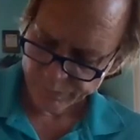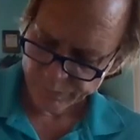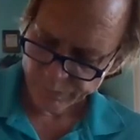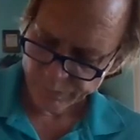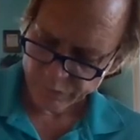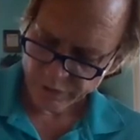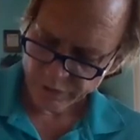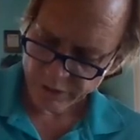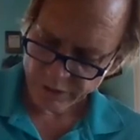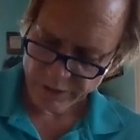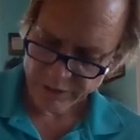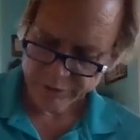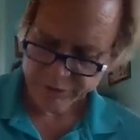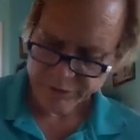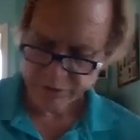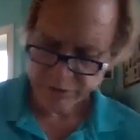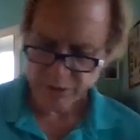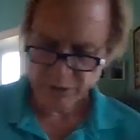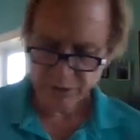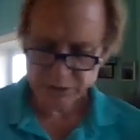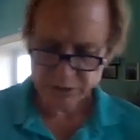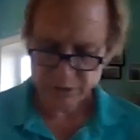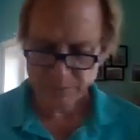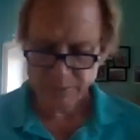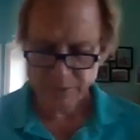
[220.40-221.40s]
Okay, it
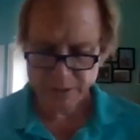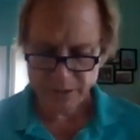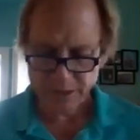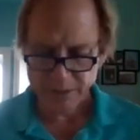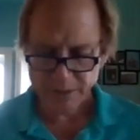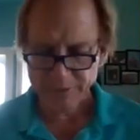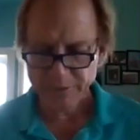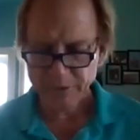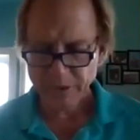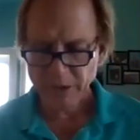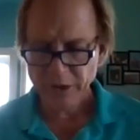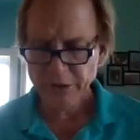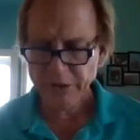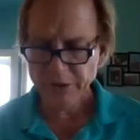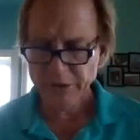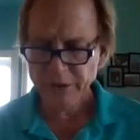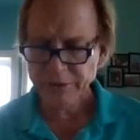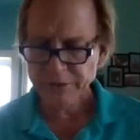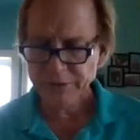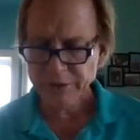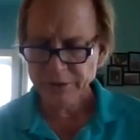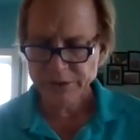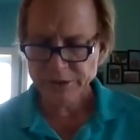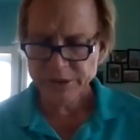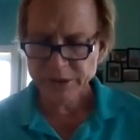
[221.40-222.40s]
talks about
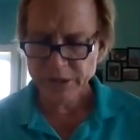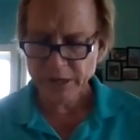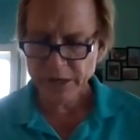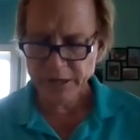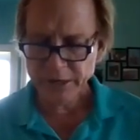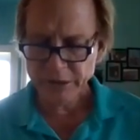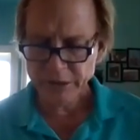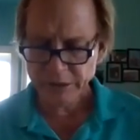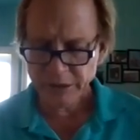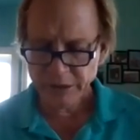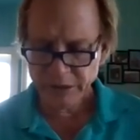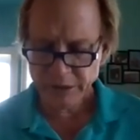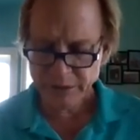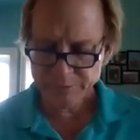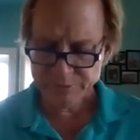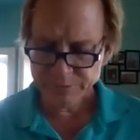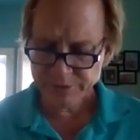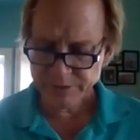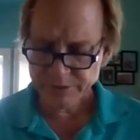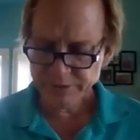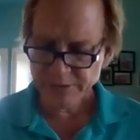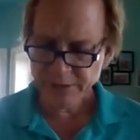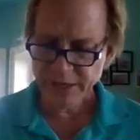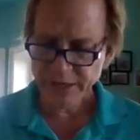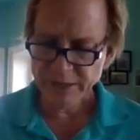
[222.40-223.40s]
underneath these diagrams
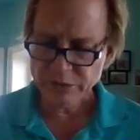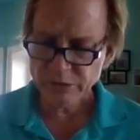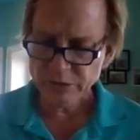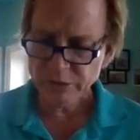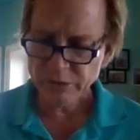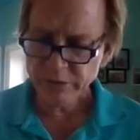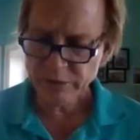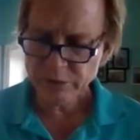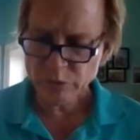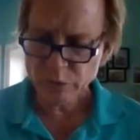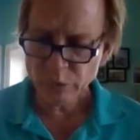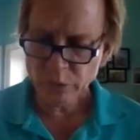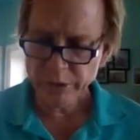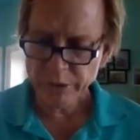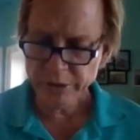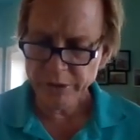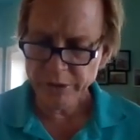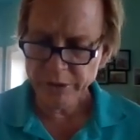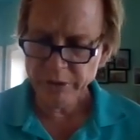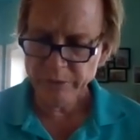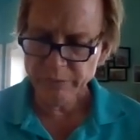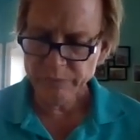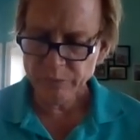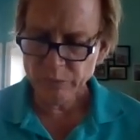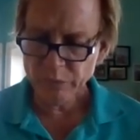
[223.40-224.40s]
is actually is where
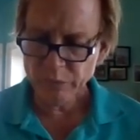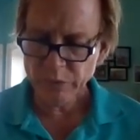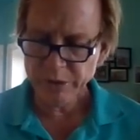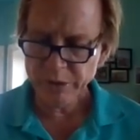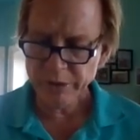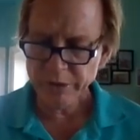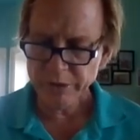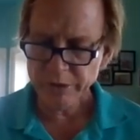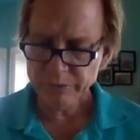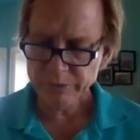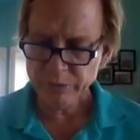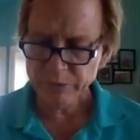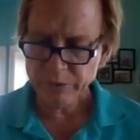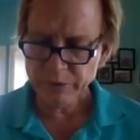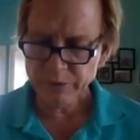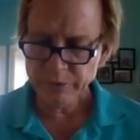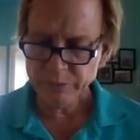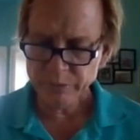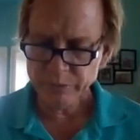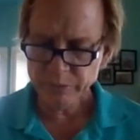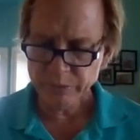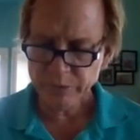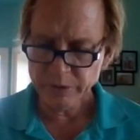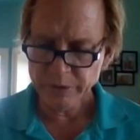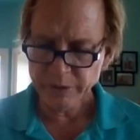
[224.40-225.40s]
you
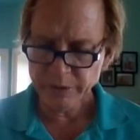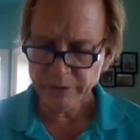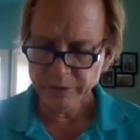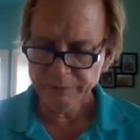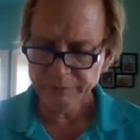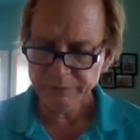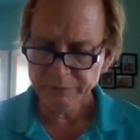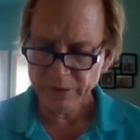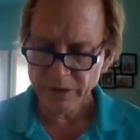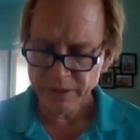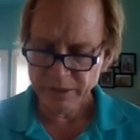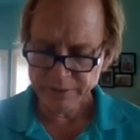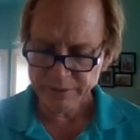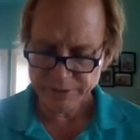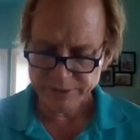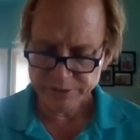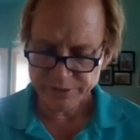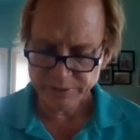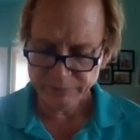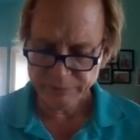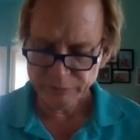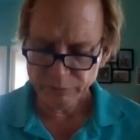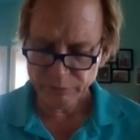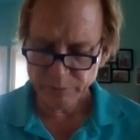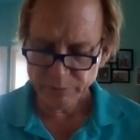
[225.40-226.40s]
find this
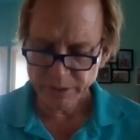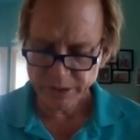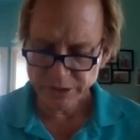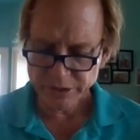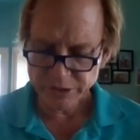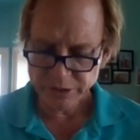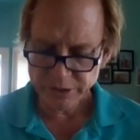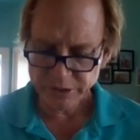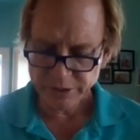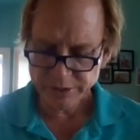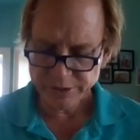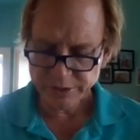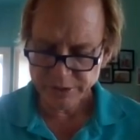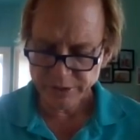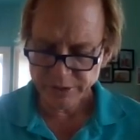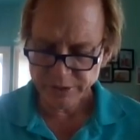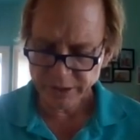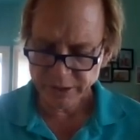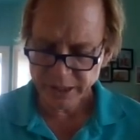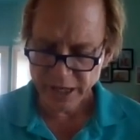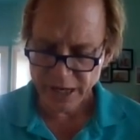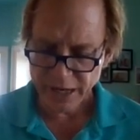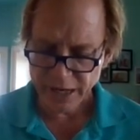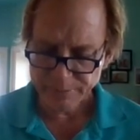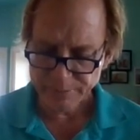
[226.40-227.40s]
information. It's in the
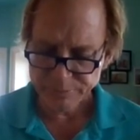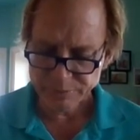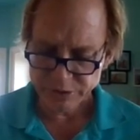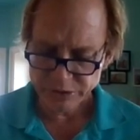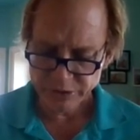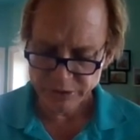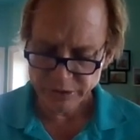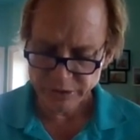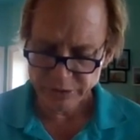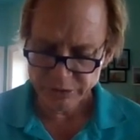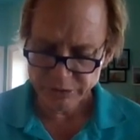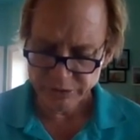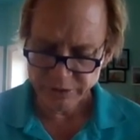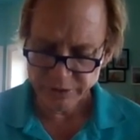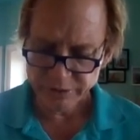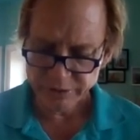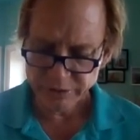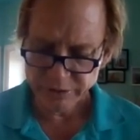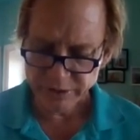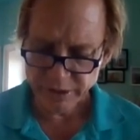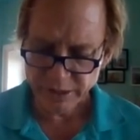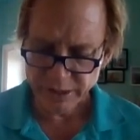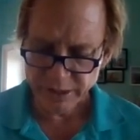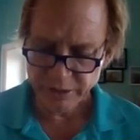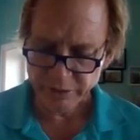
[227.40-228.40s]
caption underneath the
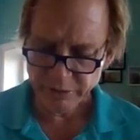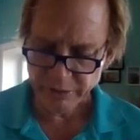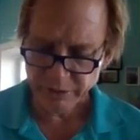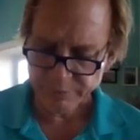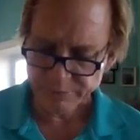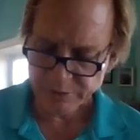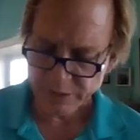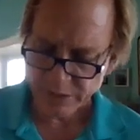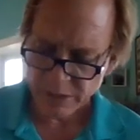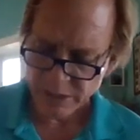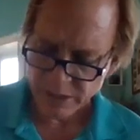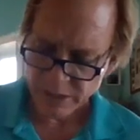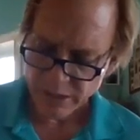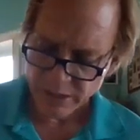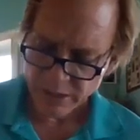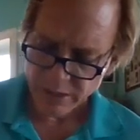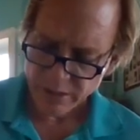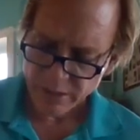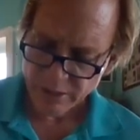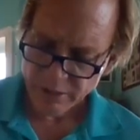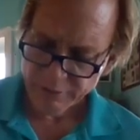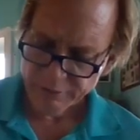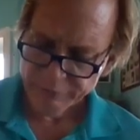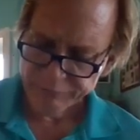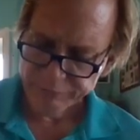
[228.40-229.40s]
diagrams.
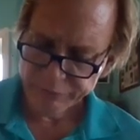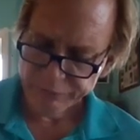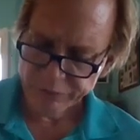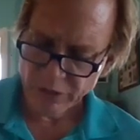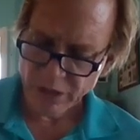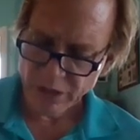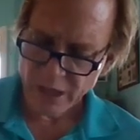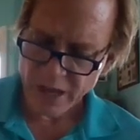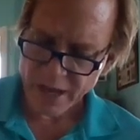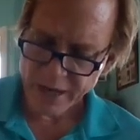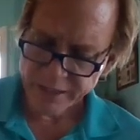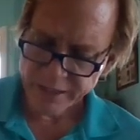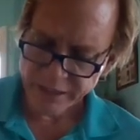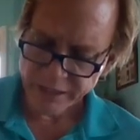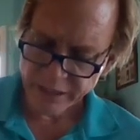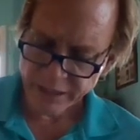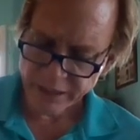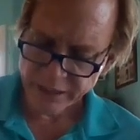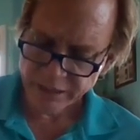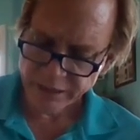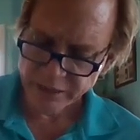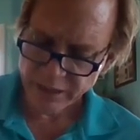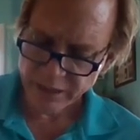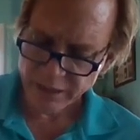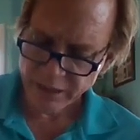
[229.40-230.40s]

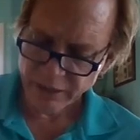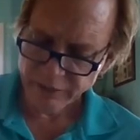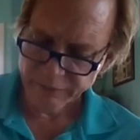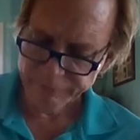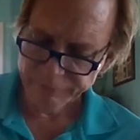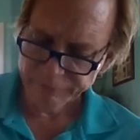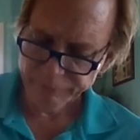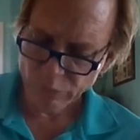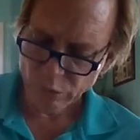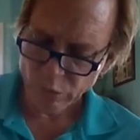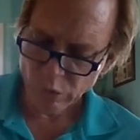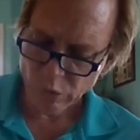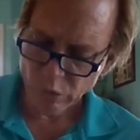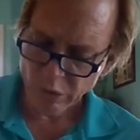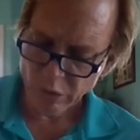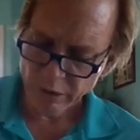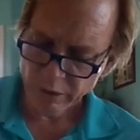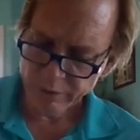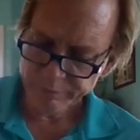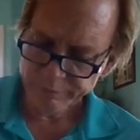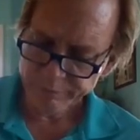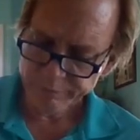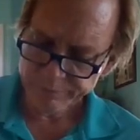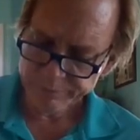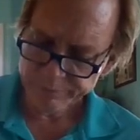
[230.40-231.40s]
Flying a
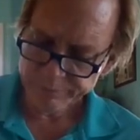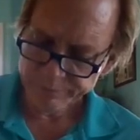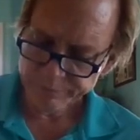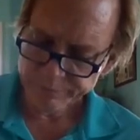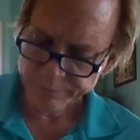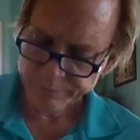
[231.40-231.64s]
form.